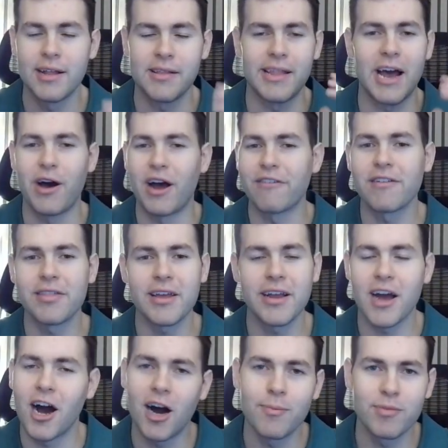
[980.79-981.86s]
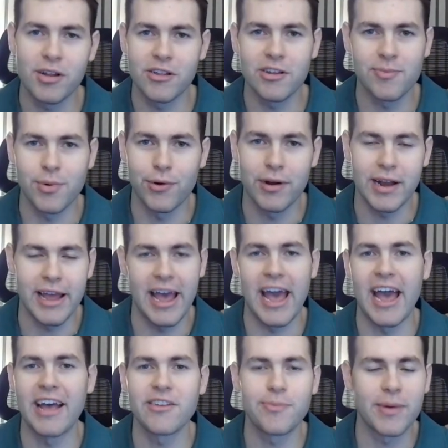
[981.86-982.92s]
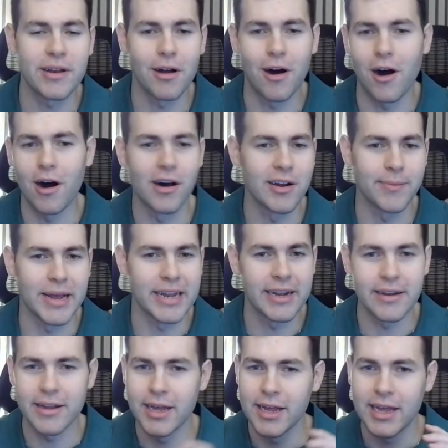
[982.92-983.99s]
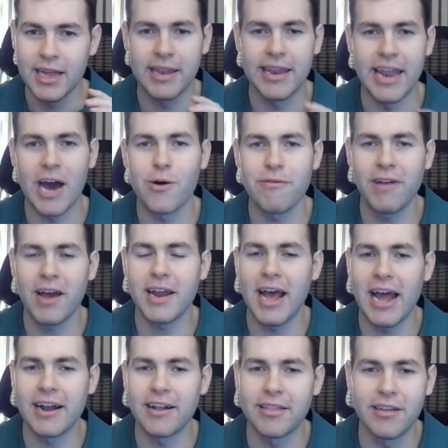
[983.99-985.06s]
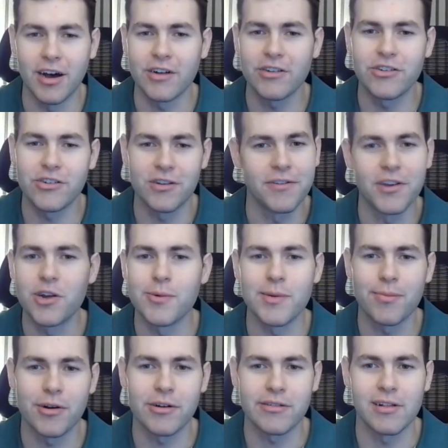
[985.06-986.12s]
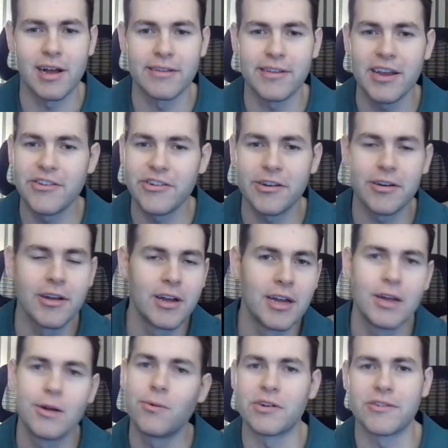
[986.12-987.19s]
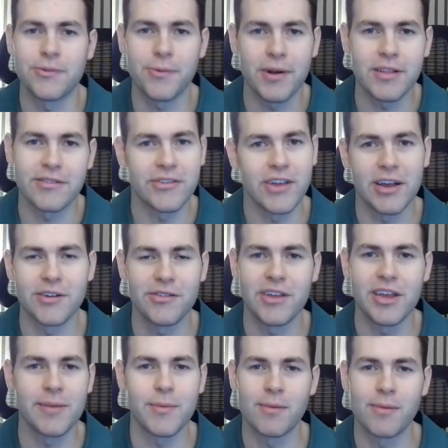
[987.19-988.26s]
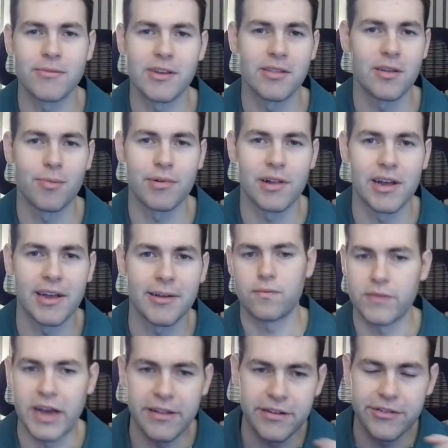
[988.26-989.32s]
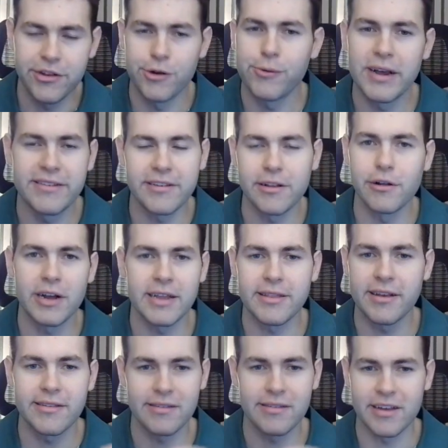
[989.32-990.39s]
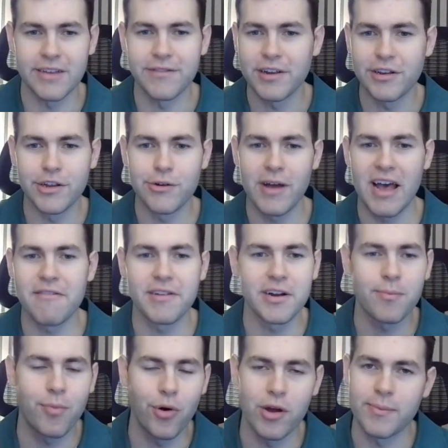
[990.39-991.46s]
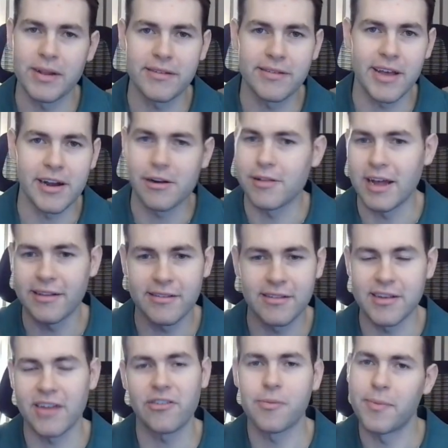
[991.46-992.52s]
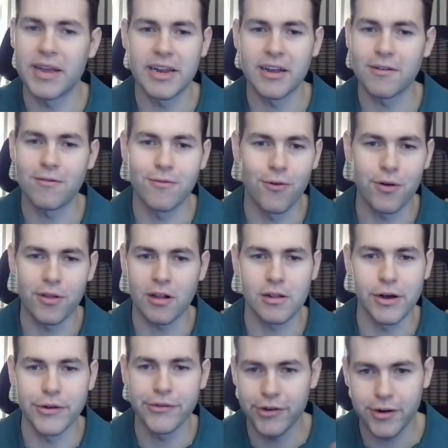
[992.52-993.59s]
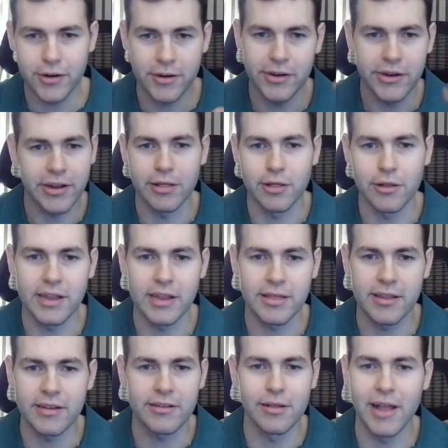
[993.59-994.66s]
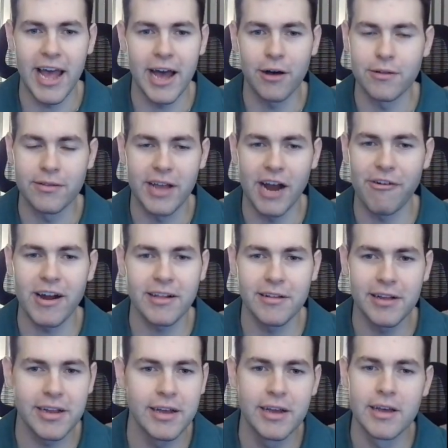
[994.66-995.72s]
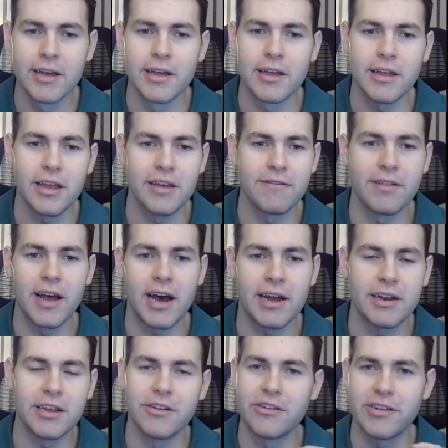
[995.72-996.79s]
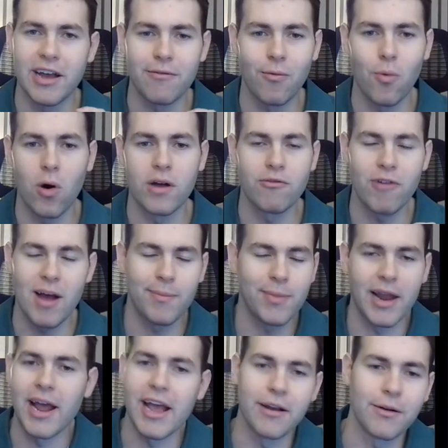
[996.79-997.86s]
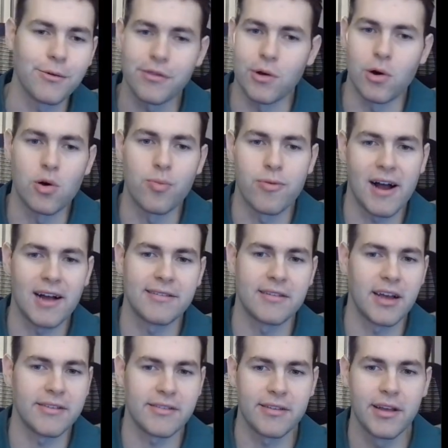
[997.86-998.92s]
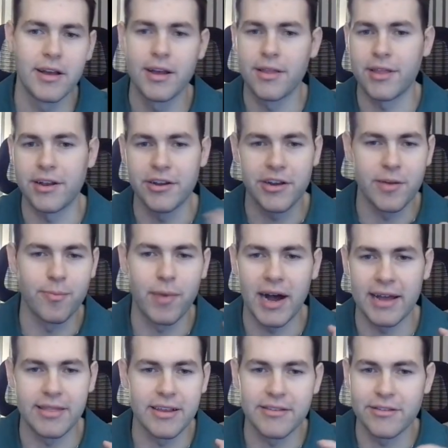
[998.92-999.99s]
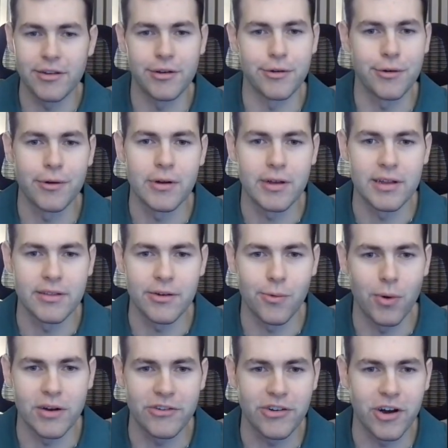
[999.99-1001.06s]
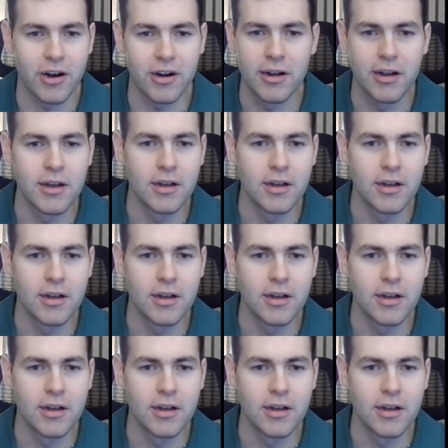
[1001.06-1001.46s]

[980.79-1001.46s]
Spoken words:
Now, everything up to this point has been automated. Now we've got to add a touch of human personalization, which is where the sales team comes into play. Now, there's two ways to look at this. If you do have an appointment setter that sets meeting for the closer, you can look at this layout directly. If not, you just have one rep that handles the whole process. Then you combine these two into one chart.